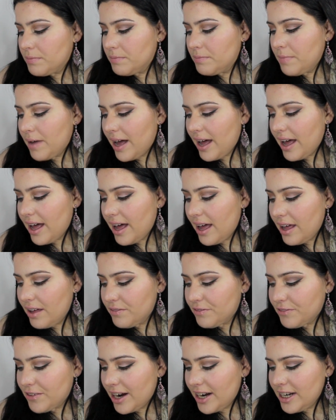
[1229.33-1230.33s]

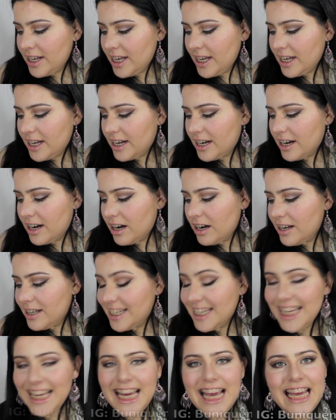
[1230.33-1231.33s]
My friend here,
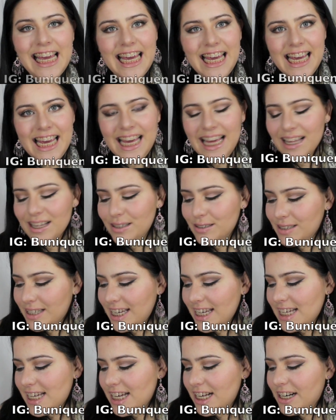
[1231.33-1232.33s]
Kiki
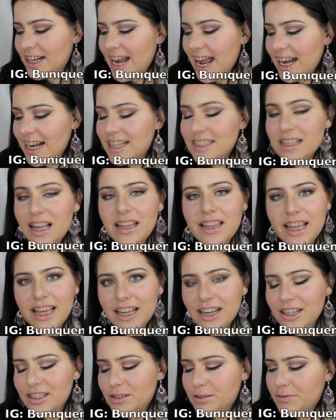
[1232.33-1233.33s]
Hernandez, I'll
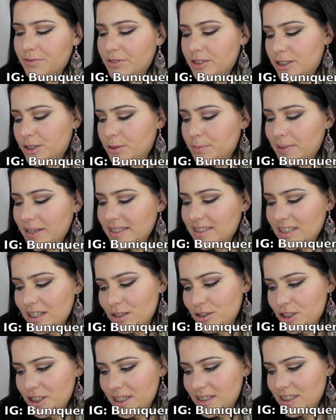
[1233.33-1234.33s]
link her too because I
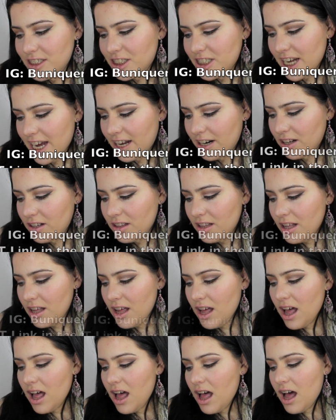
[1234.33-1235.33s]
know she has a channel.
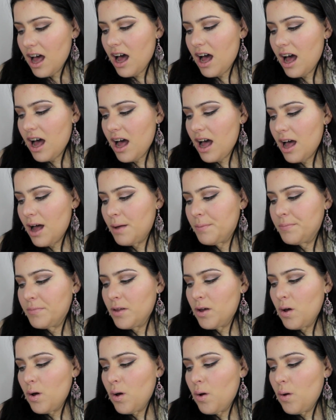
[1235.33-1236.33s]

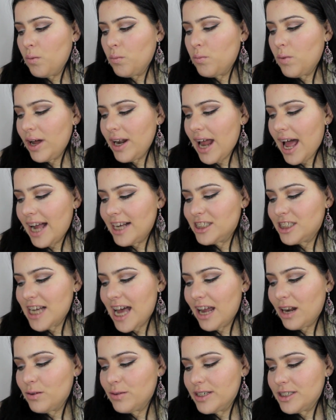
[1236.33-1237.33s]
What
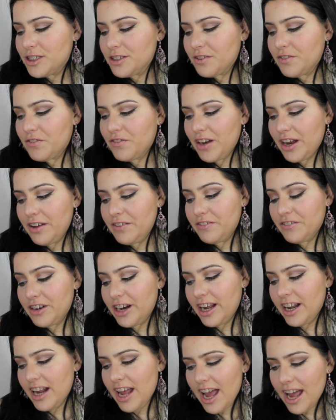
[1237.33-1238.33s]
eyeshadow is your
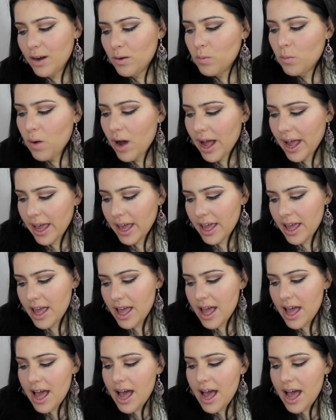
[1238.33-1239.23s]
favorite and why?